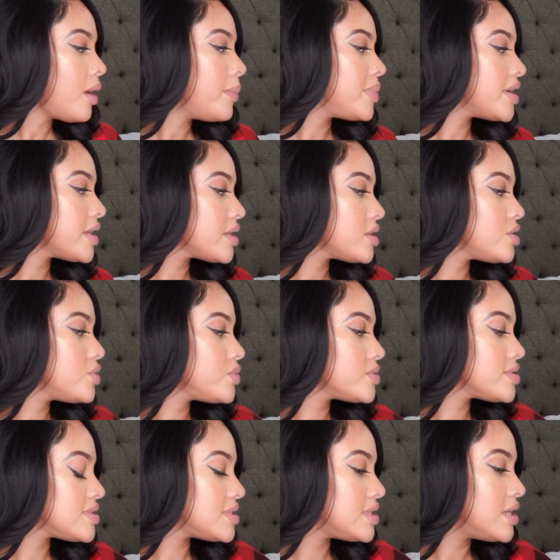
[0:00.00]
But you
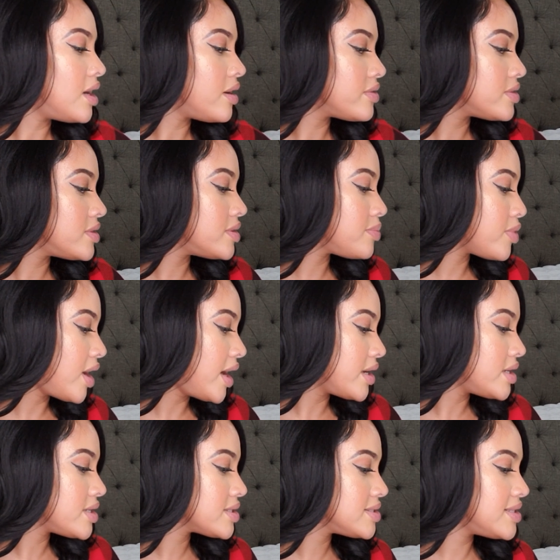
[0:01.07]
will see on the
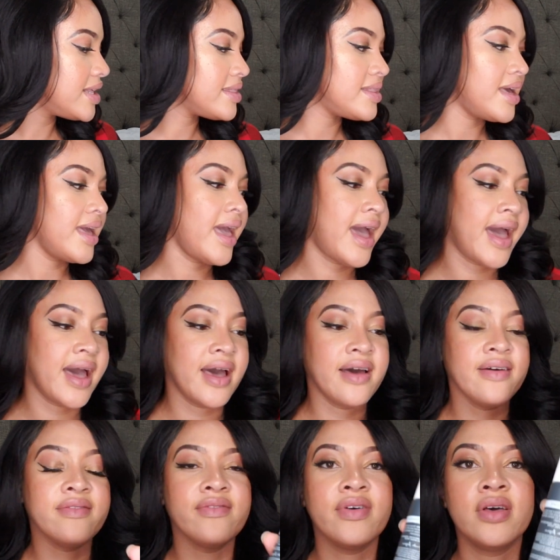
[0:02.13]
products that they
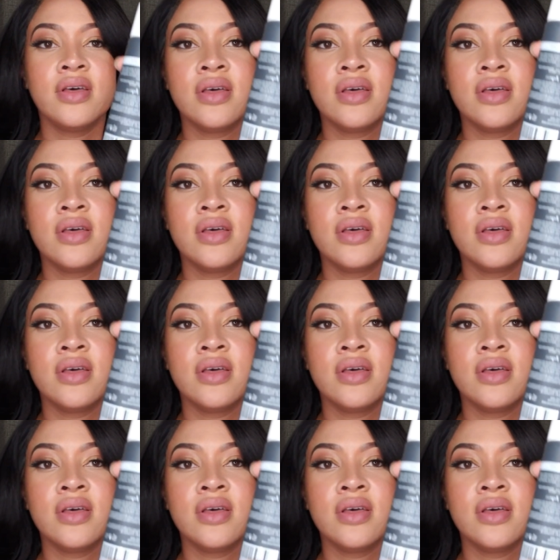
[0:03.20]
have